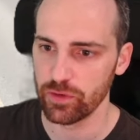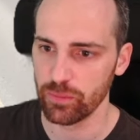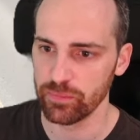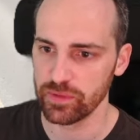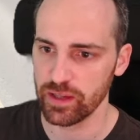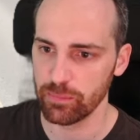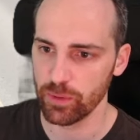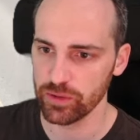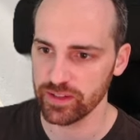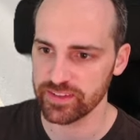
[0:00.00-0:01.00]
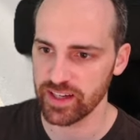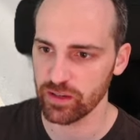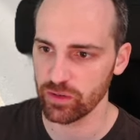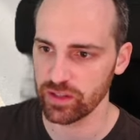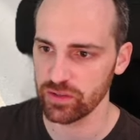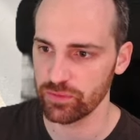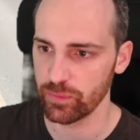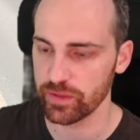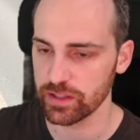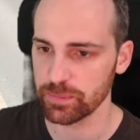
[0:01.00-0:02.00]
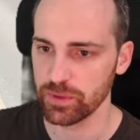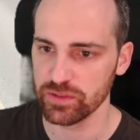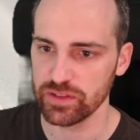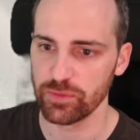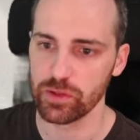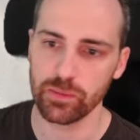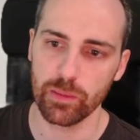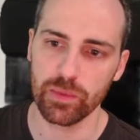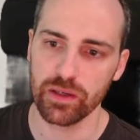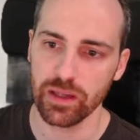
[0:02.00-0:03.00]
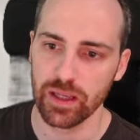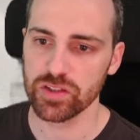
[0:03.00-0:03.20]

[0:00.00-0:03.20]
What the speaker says: from the bot extract location from response, if you remember.